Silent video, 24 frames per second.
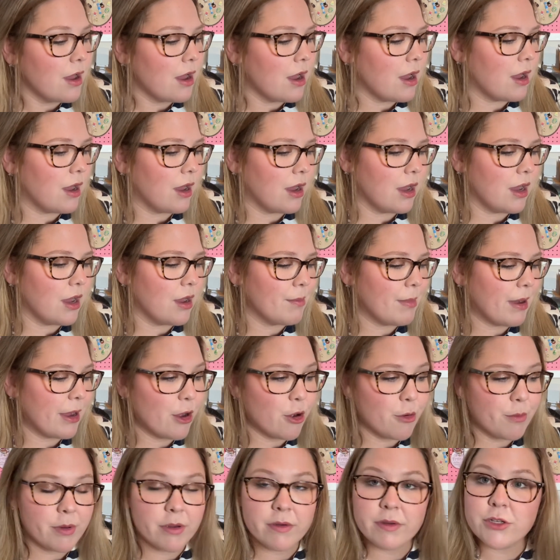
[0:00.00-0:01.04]
I
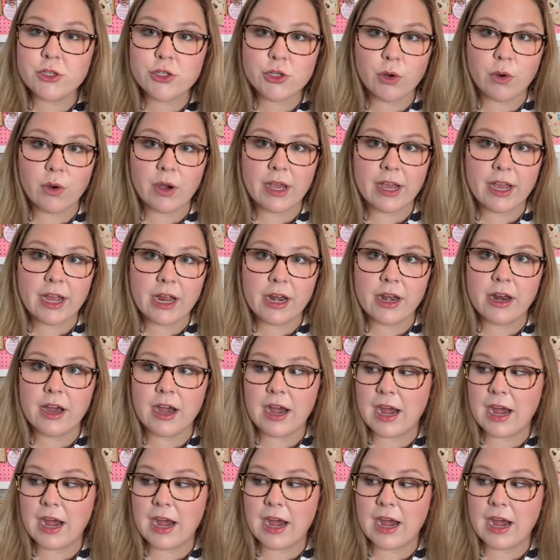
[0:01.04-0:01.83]
hope you enjoyed.